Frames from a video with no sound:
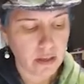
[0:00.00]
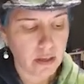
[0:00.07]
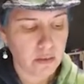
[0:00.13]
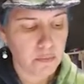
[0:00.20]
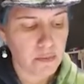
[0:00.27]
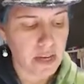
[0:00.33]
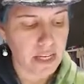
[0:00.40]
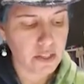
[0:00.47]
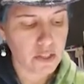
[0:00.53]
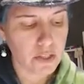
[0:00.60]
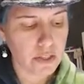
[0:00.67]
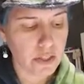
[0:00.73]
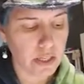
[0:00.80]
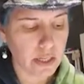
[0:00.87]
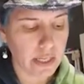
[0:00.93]
Make
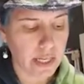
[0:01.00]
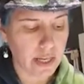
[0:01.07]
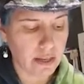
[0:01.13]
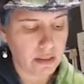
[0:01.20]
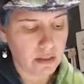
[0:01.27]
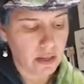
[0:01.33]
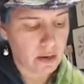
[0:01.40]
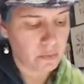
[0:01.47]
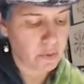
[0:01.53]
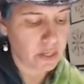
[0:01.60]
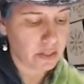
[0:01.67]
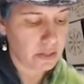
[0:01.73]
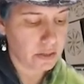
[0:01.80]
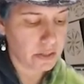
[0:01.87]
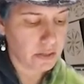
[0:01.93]
sure again that
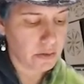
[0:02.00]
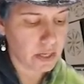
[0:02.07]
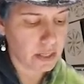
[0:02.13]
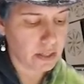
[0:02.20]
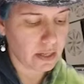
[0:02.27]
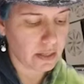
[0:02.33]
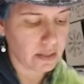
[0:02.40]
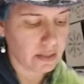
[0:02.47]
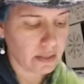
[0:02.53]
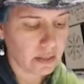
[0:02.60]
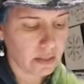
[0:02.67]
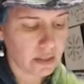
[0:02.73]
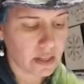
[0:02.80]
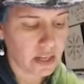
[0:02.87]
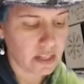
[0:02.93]
when you're doing this,
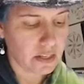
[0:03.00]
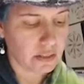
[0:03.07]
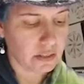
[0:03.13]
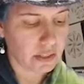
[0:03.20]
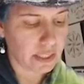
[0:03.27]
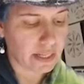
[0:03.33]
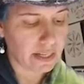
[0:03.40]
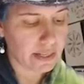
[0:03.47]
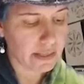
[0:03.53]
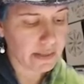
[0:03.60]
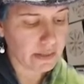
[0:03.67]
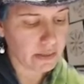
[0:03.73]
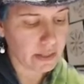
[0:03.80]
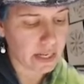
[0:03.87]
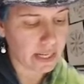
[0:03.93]
that your lines
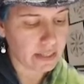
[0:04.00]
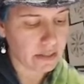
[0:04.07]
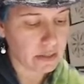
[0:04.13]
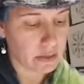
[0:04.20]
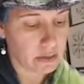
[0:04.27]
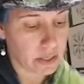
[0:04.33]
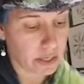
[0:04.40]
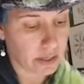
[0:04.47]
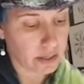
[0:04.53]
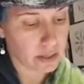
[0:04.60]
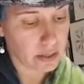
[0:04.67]
are not too dark.